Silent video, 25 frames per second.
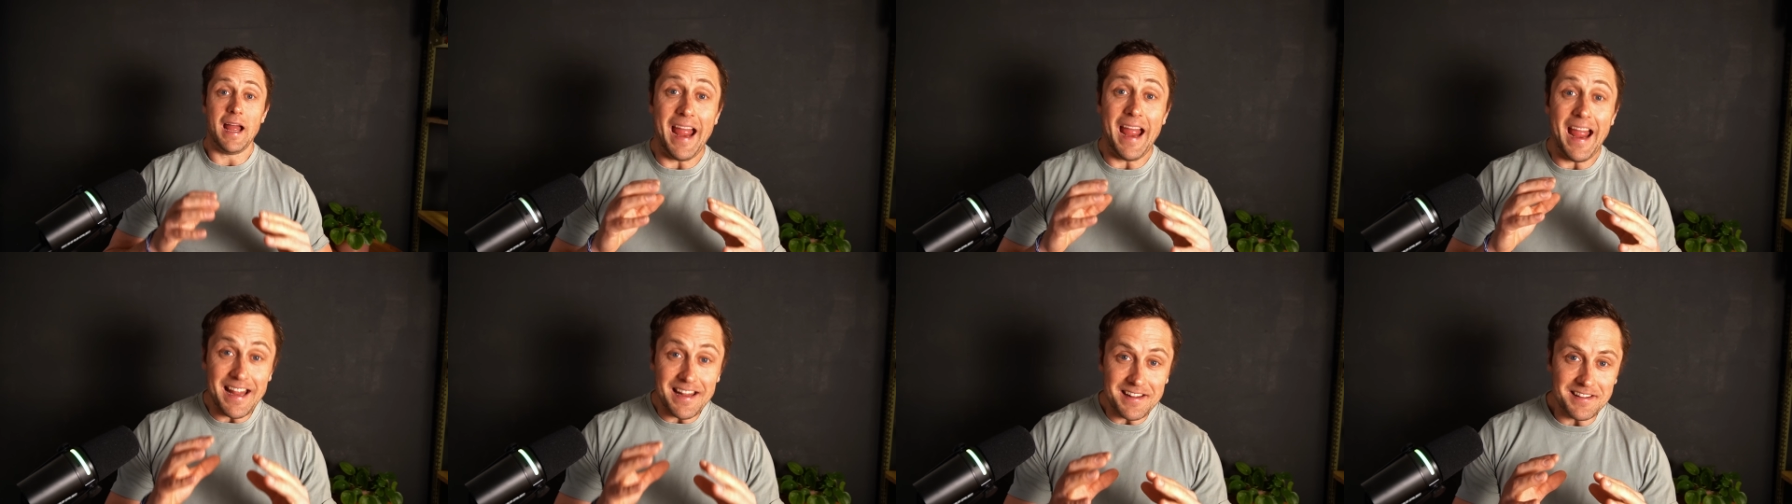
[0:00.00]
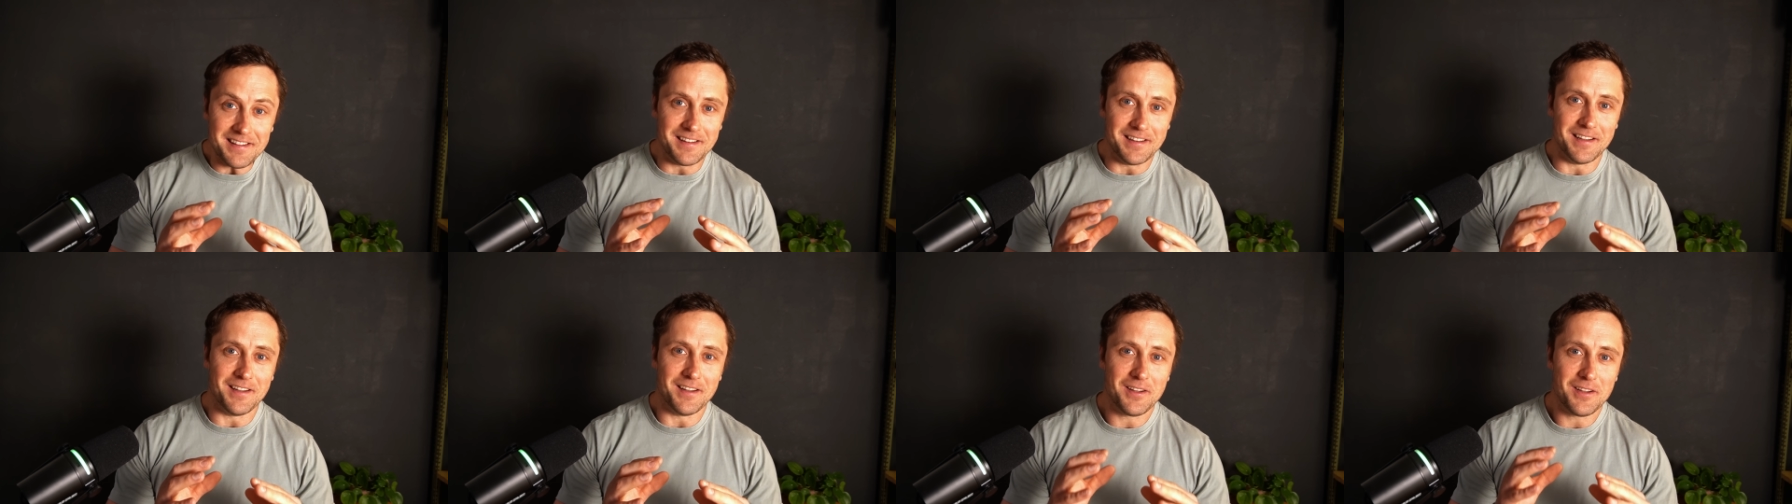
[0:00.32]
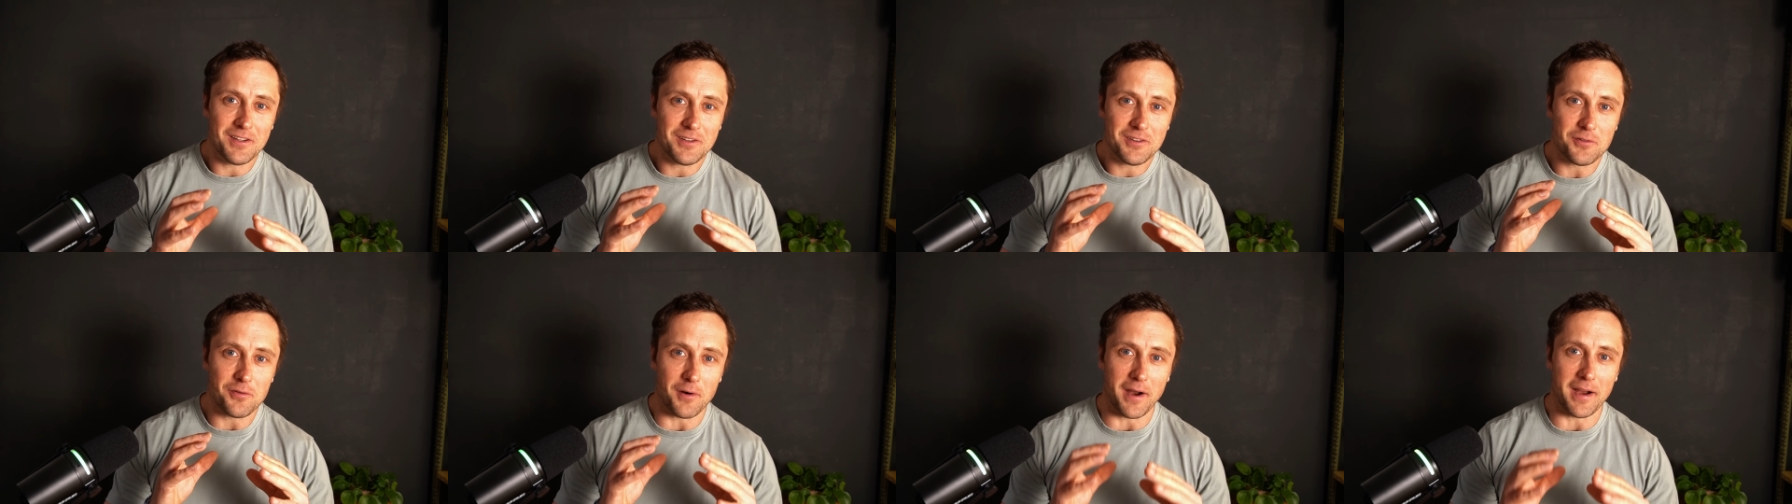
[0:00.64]
and
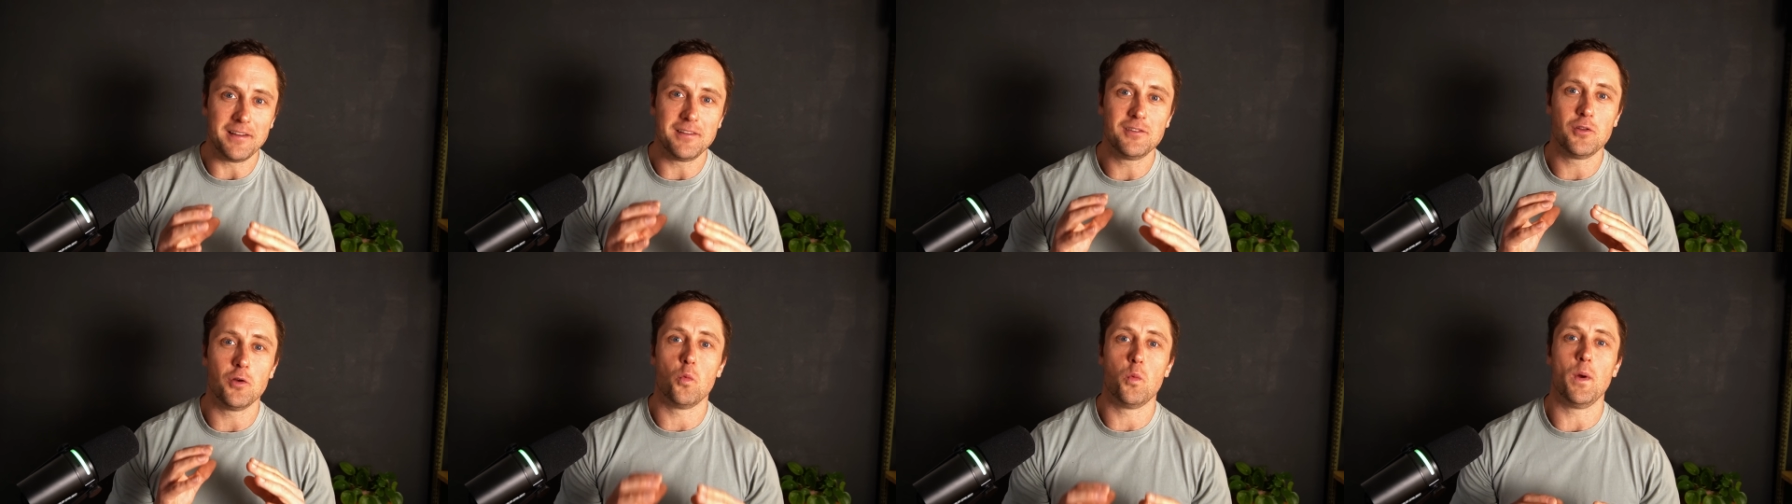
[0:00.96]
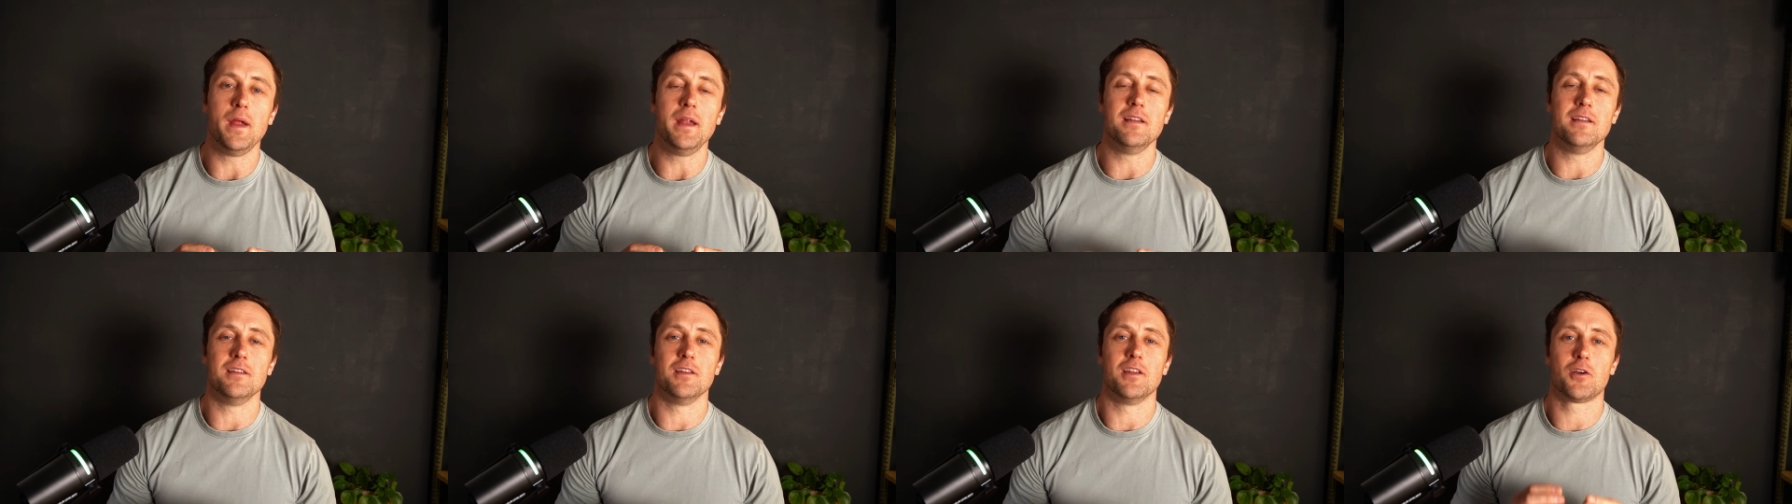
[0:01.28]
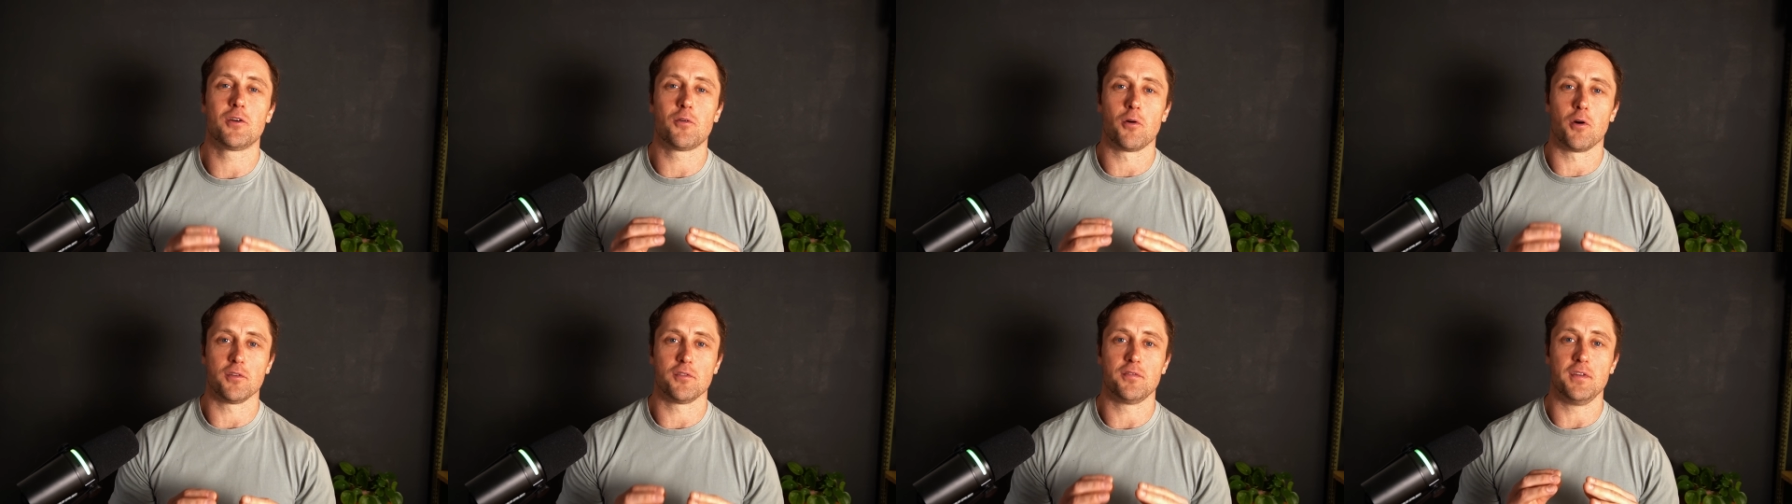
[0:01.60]
trying to win the
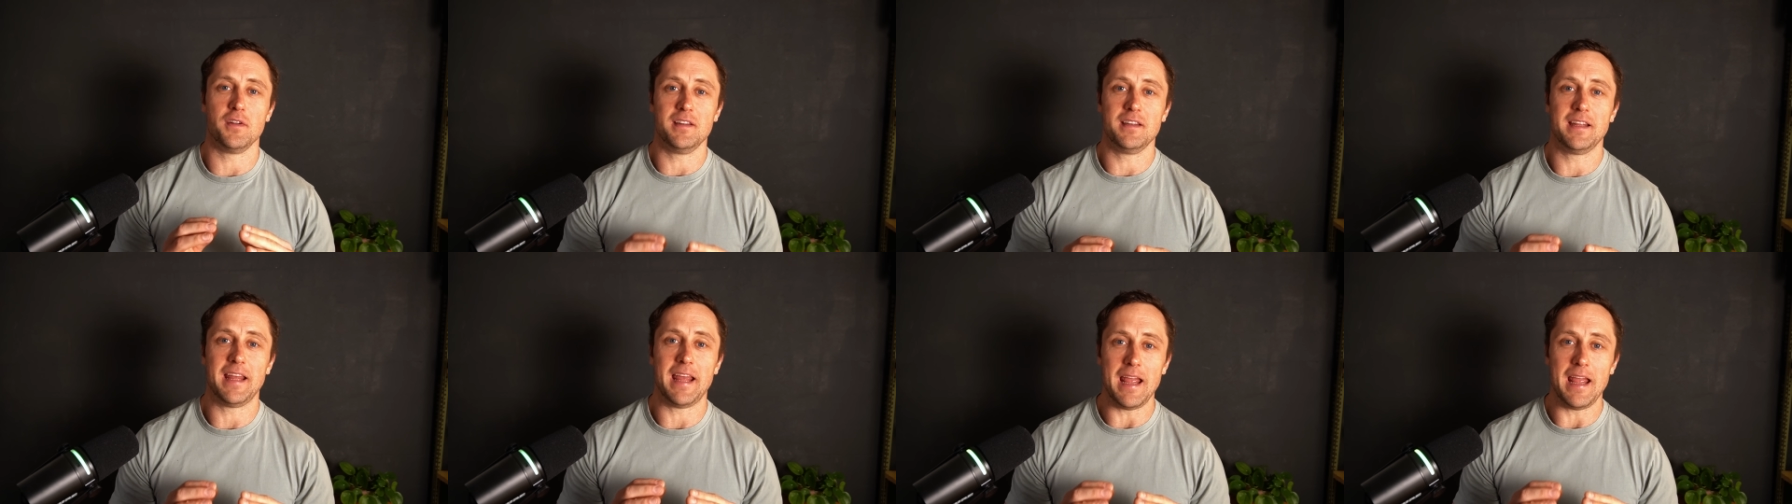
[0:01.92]
CrossFit